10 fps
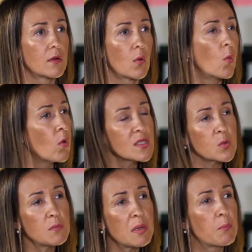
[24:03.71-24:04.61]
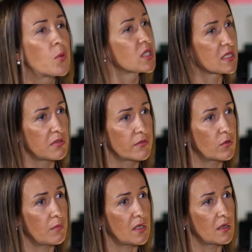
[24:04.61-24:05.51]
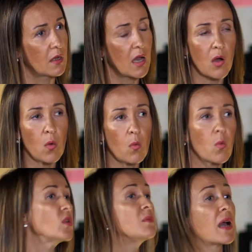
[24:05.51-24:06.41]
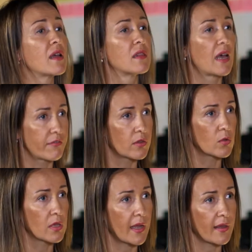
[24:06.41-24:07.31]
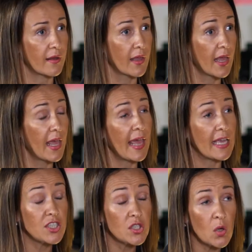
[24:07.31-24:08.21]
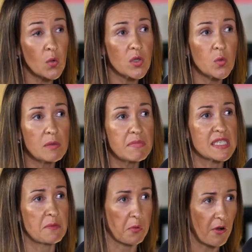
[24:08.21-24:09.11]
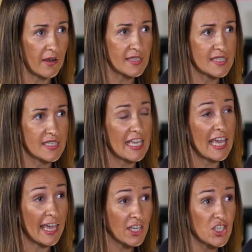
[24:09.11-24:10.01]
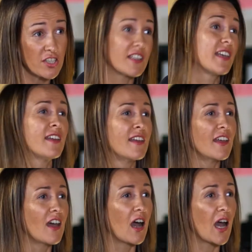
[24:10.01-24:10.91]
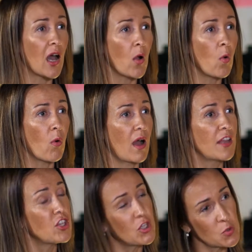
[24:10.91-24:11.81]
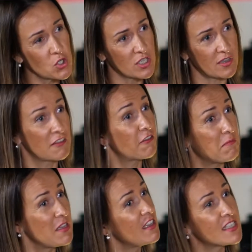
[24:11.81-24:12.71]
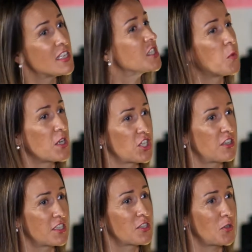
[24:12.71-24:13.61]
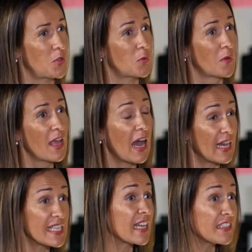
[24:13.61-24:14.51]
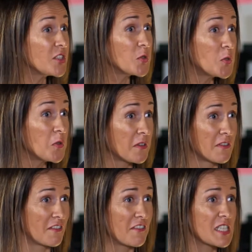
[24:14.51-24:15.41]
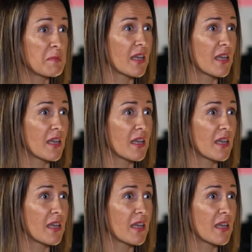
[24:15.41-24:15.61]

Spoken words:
What would be possible for me? How would my life look like? And you will be surprised, actually, how unusual, unfamiliar this question is to you. I started to do this.